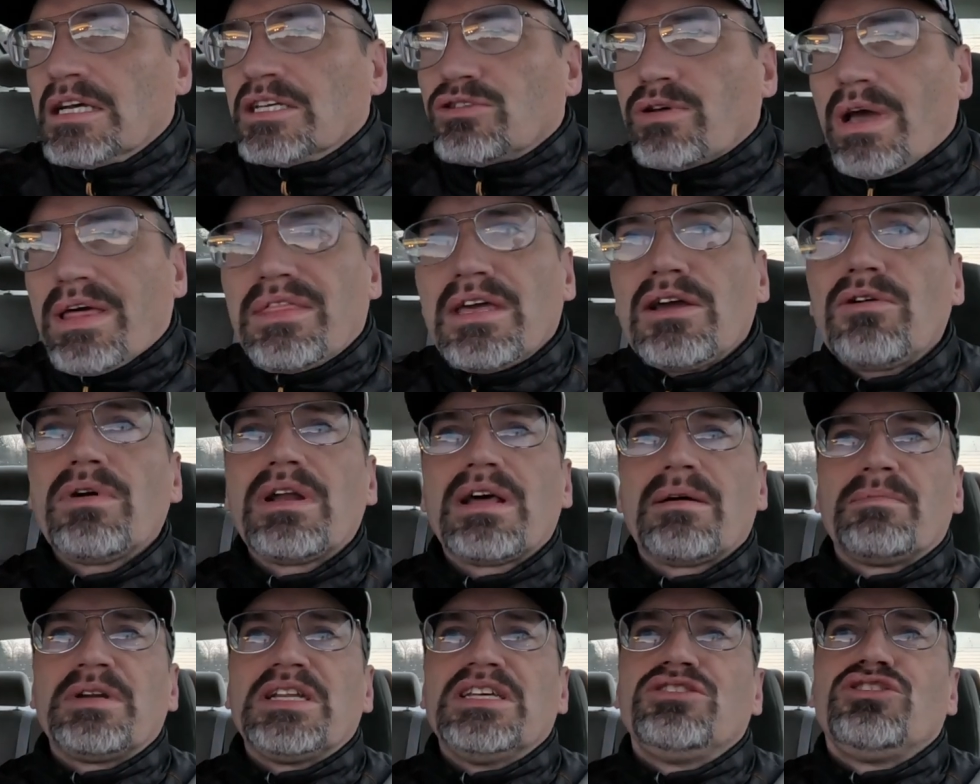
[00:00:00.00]
So I think
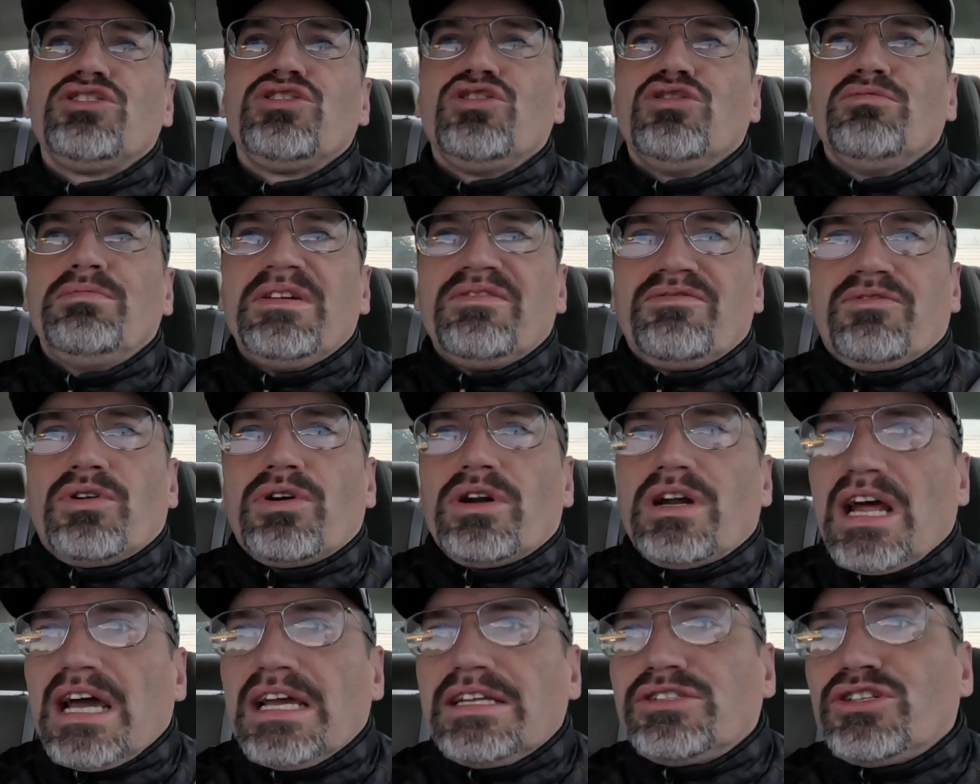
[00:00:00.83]
what I'm gonna do
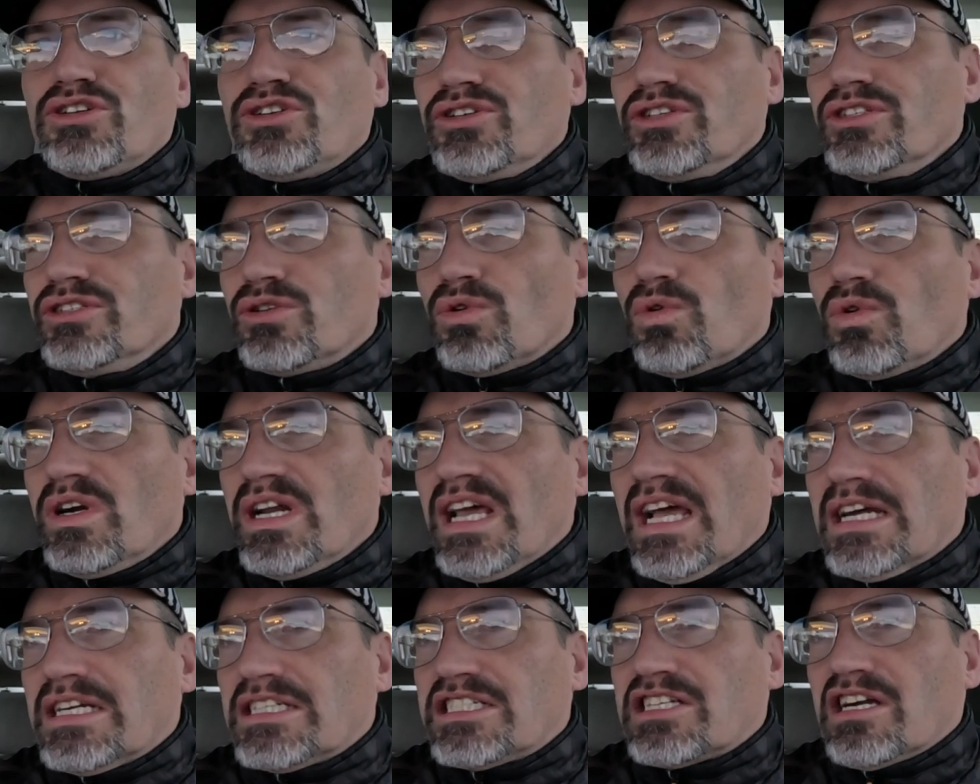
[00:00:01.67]
before I turn
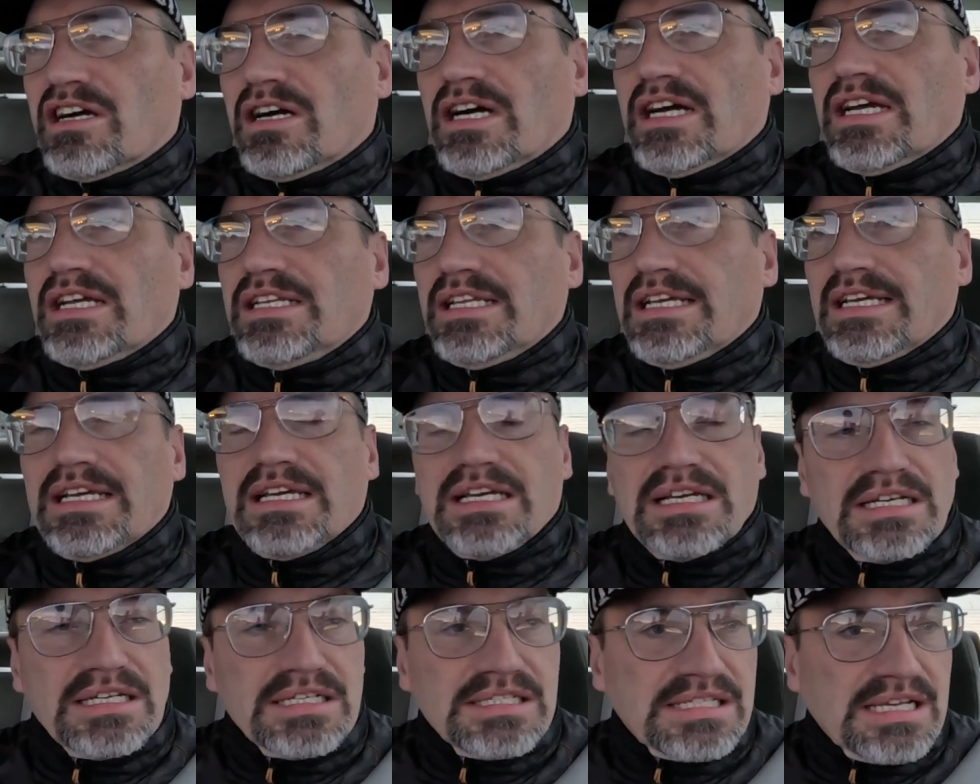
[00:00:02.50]
DoorDash on
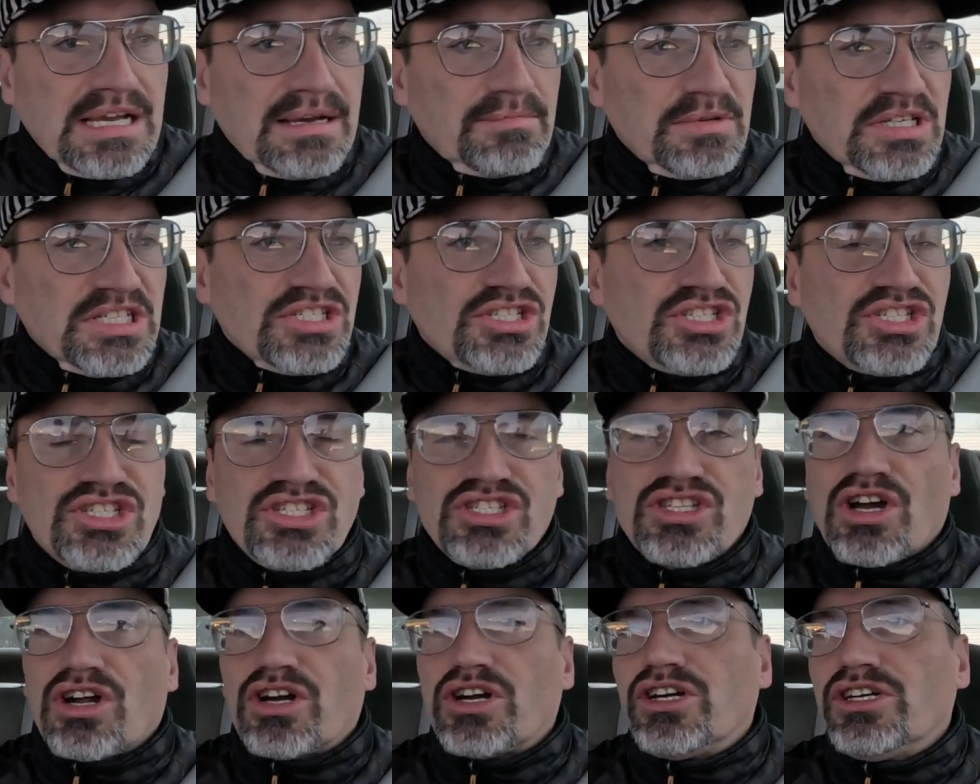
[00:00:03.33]
is I'm gonna
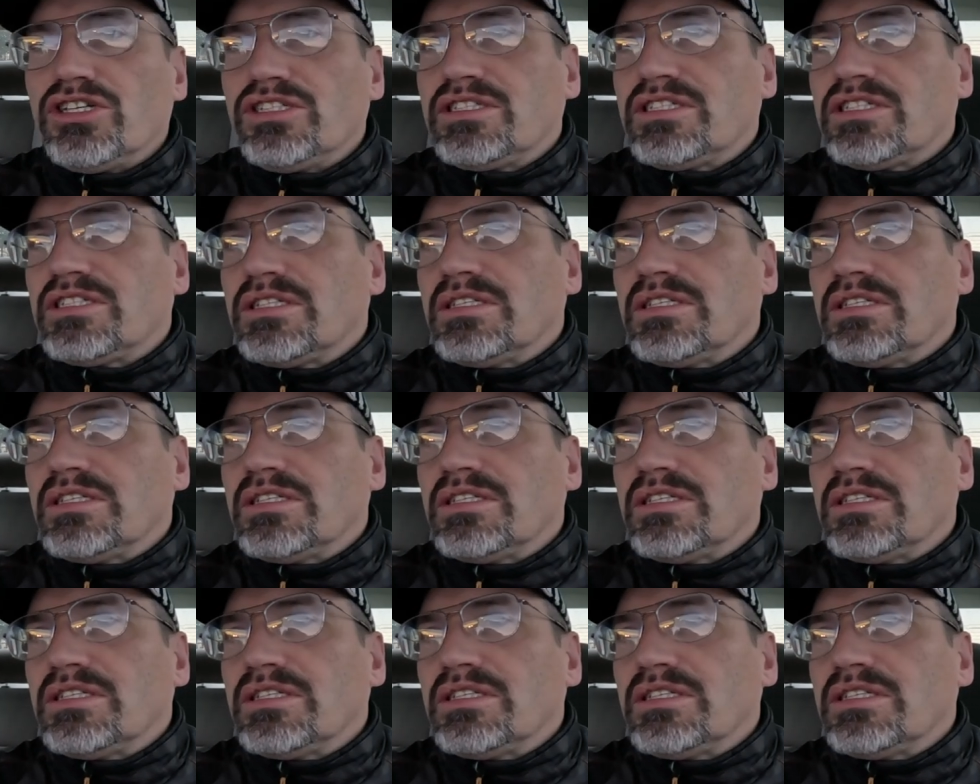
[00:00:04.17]
start